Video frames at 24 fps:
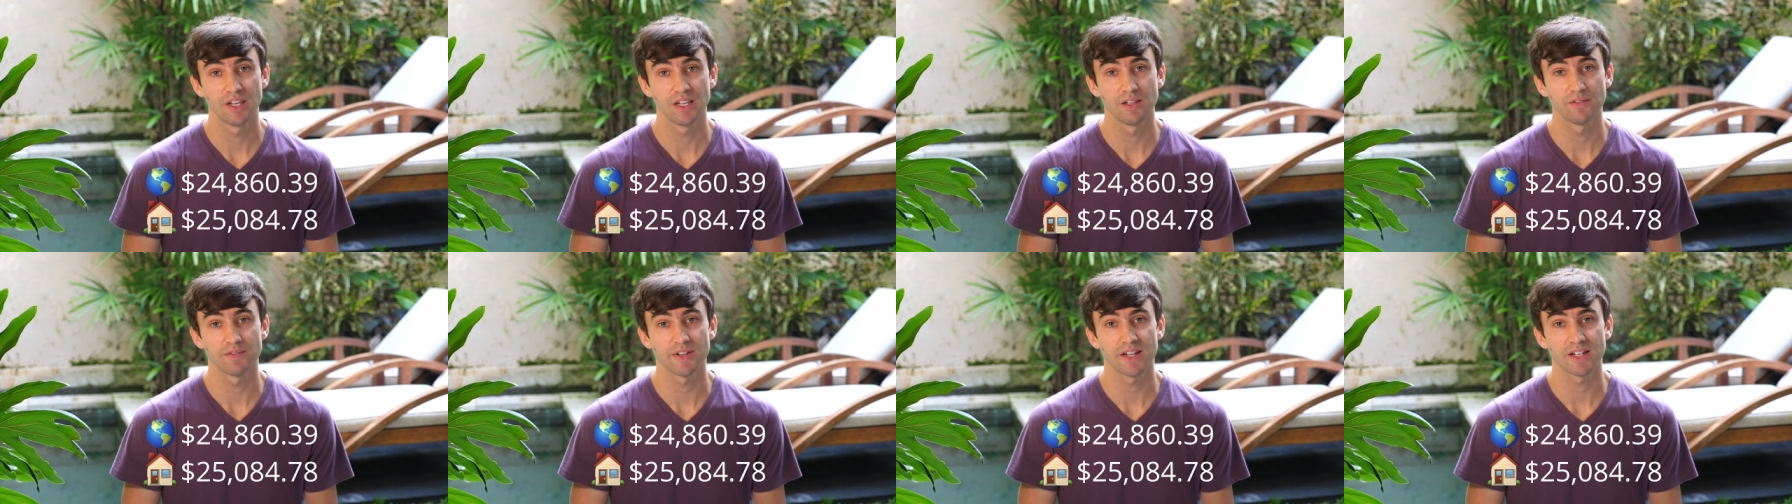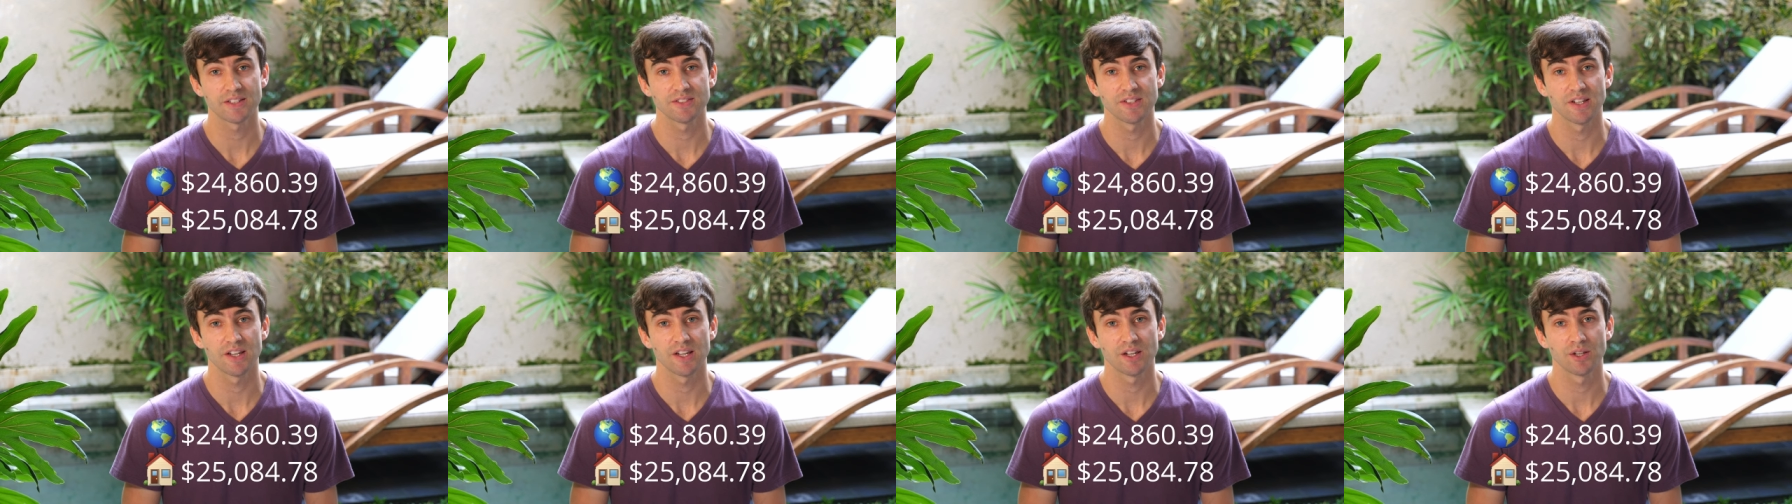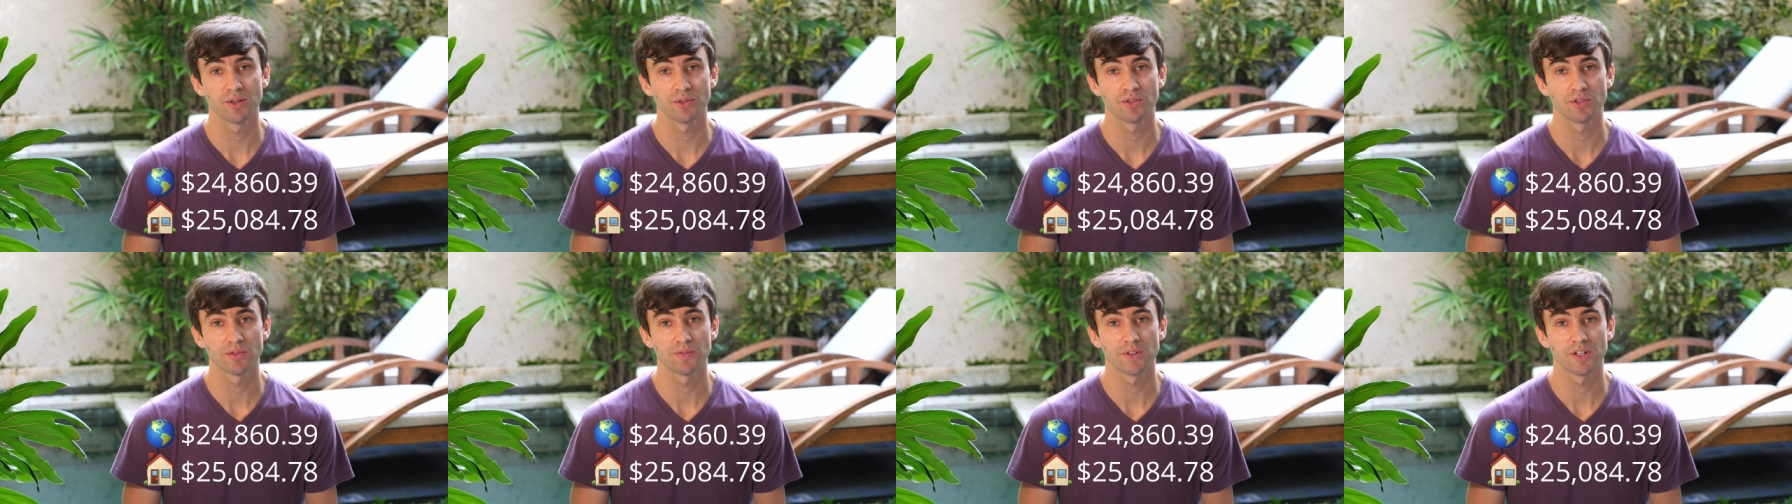In fact, I
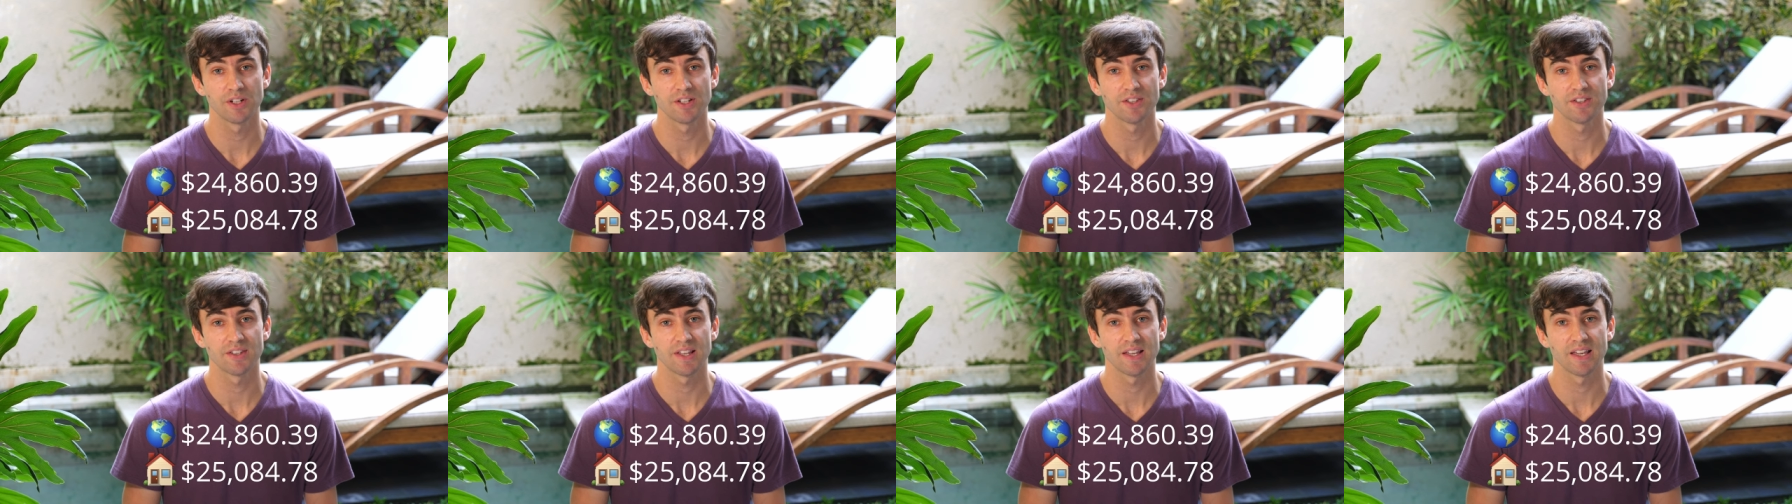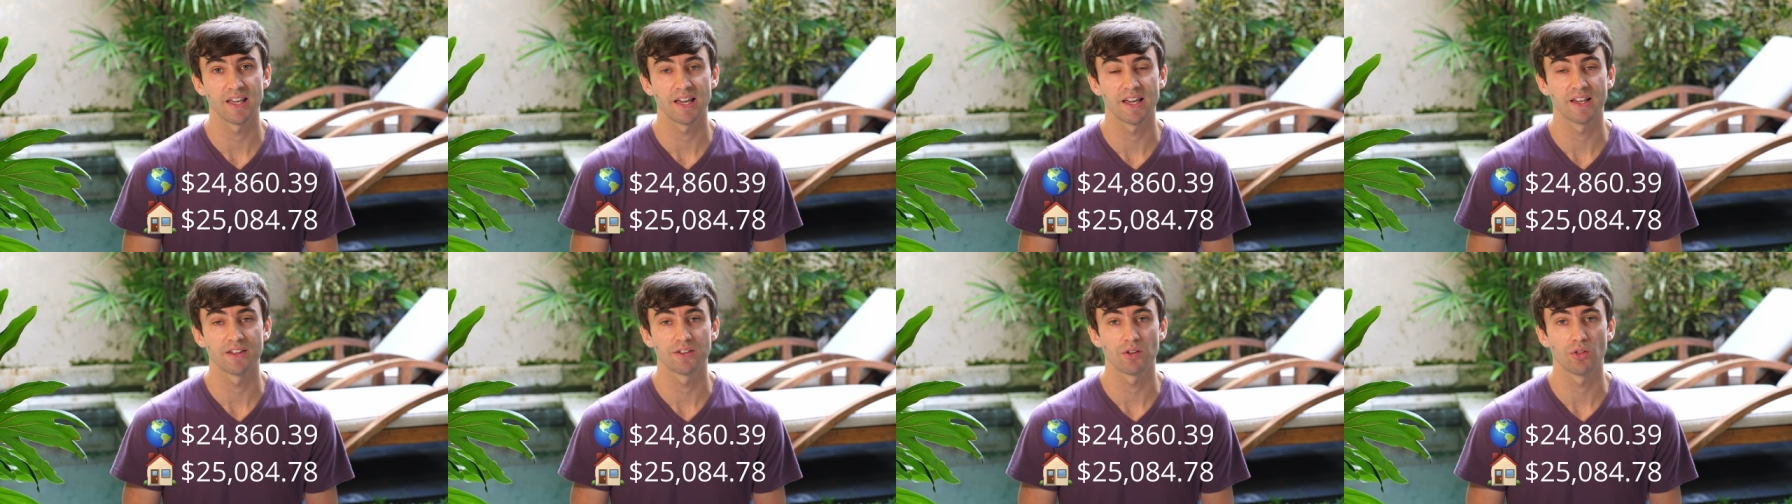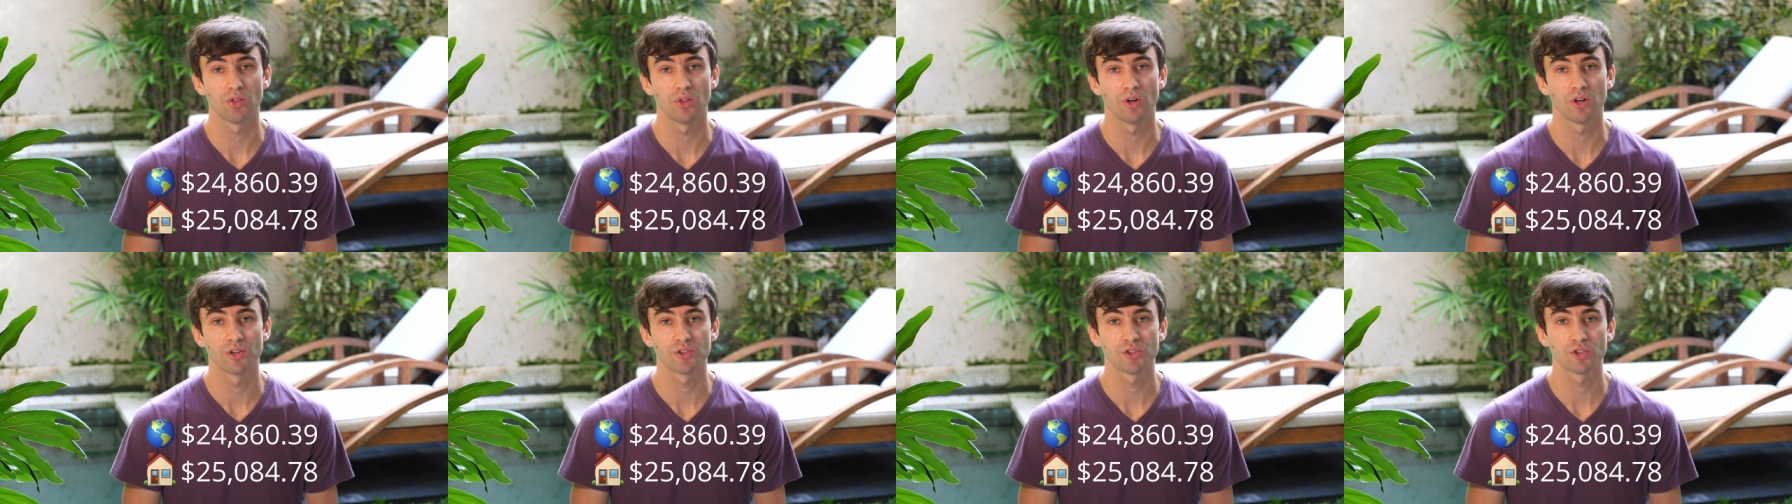go so far to say as
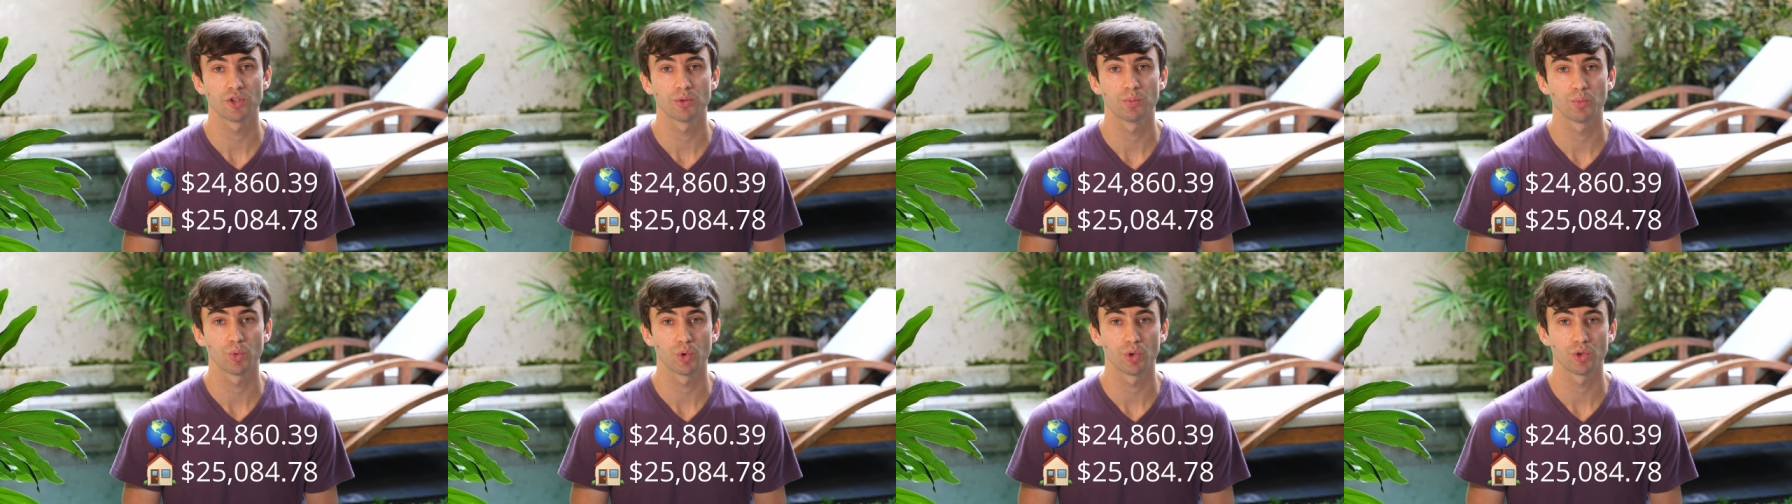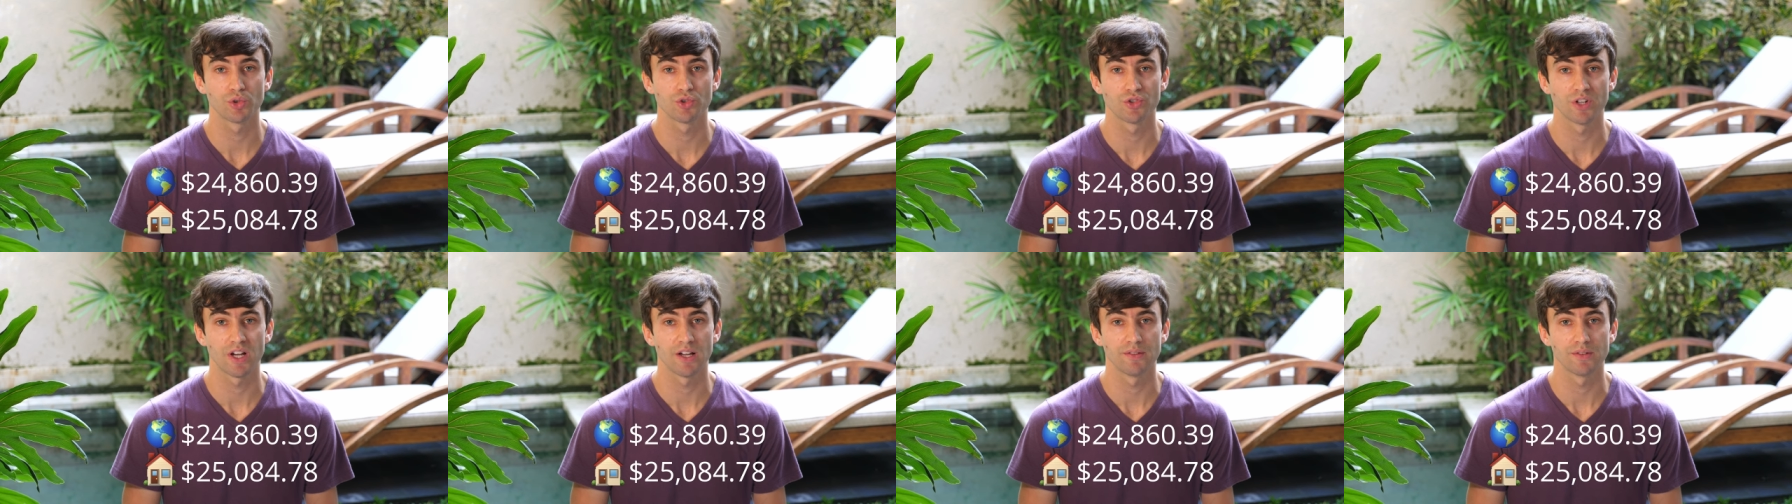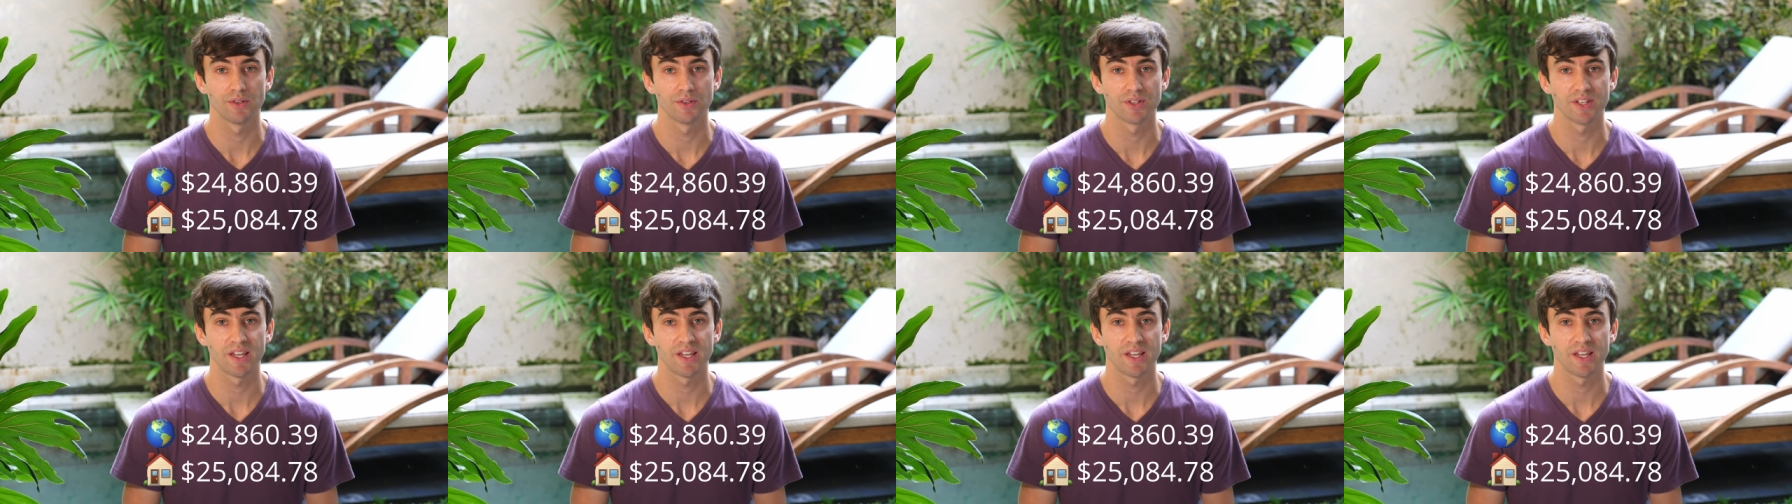long term world travel